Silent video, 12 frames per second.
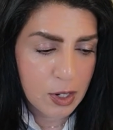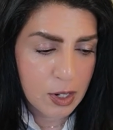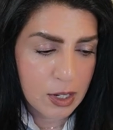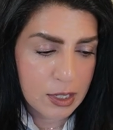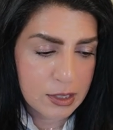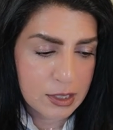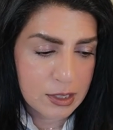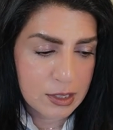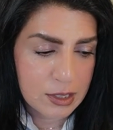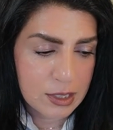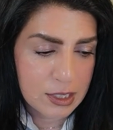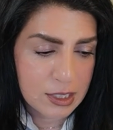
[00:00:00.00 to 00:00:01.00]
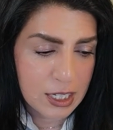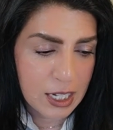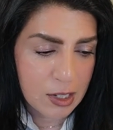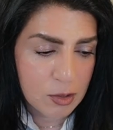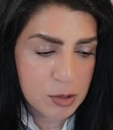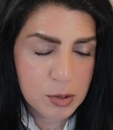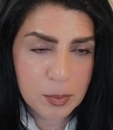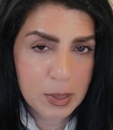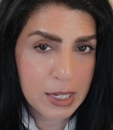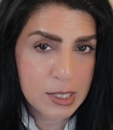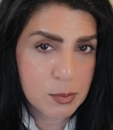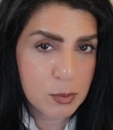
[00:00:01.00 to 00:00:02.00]
then it can also
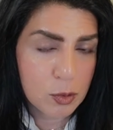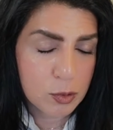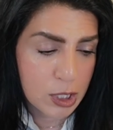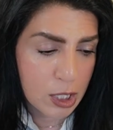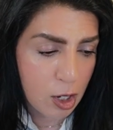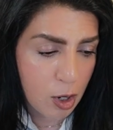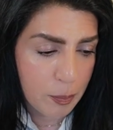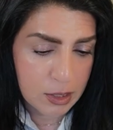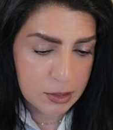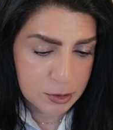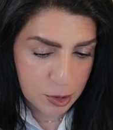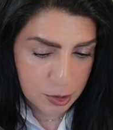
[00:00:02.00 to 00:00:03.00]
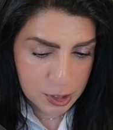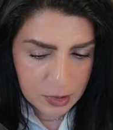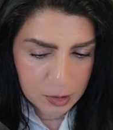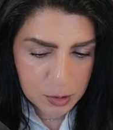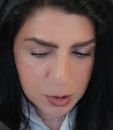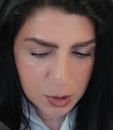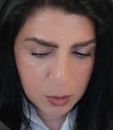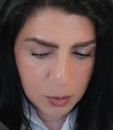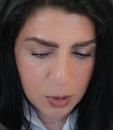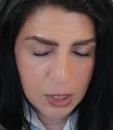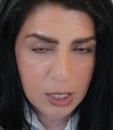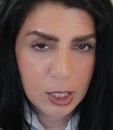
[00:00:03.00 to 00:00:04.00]
break multi-hop trust.
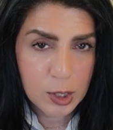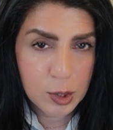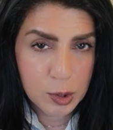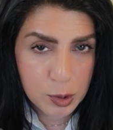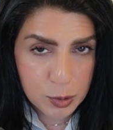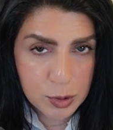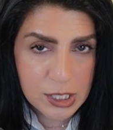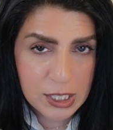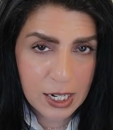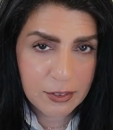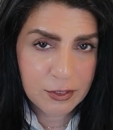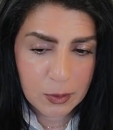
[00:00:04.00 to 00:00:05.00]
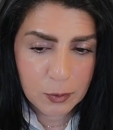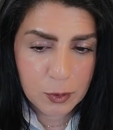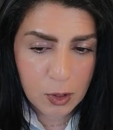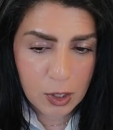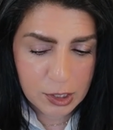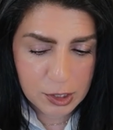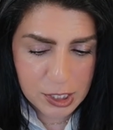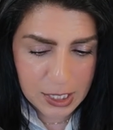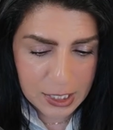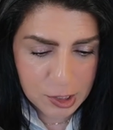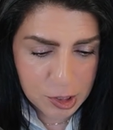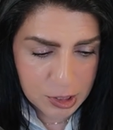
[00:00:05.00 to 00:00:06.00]
So use graph for
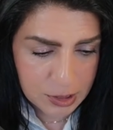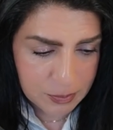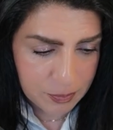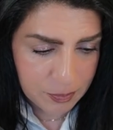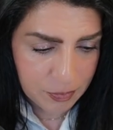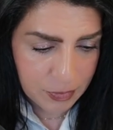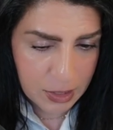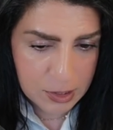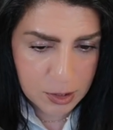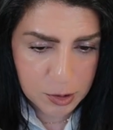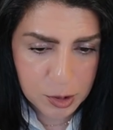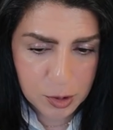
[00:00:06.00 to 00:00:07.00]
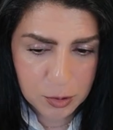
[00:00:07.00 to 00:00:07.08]
orchestration, as I showed